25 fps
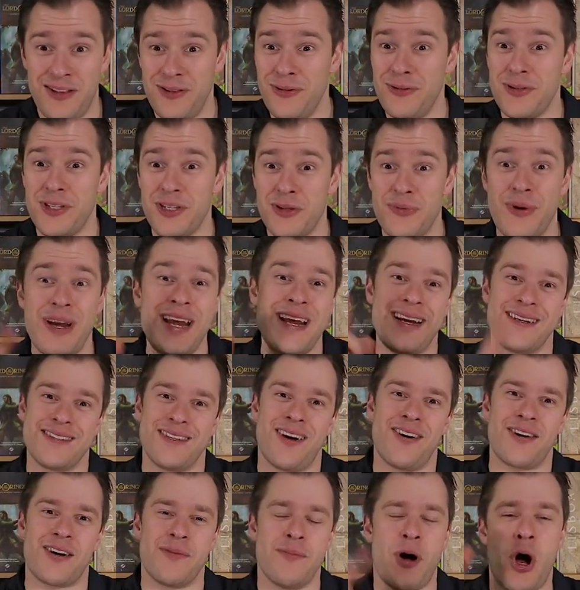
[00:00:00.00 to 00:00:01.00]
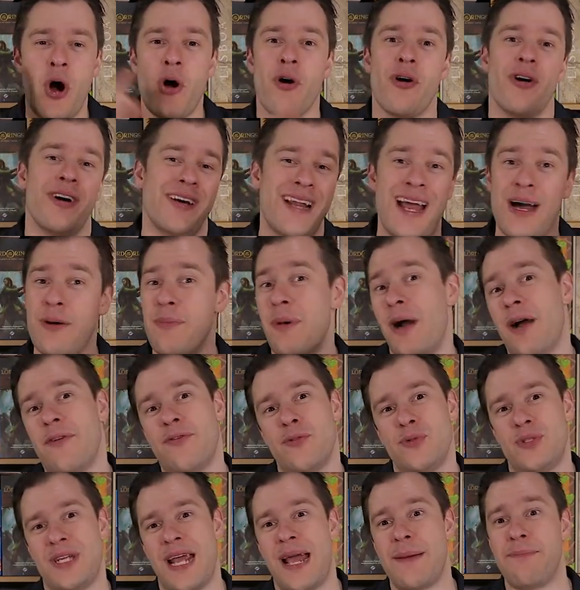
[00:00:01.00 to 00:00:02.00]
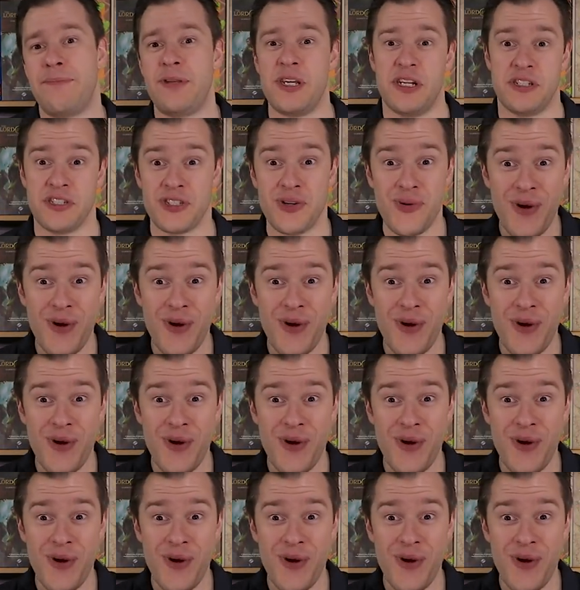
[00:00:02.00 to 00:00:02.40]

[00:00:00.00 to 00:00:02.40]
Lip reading: Lord of the Rings, Arkham Horror, now Marvel Champions.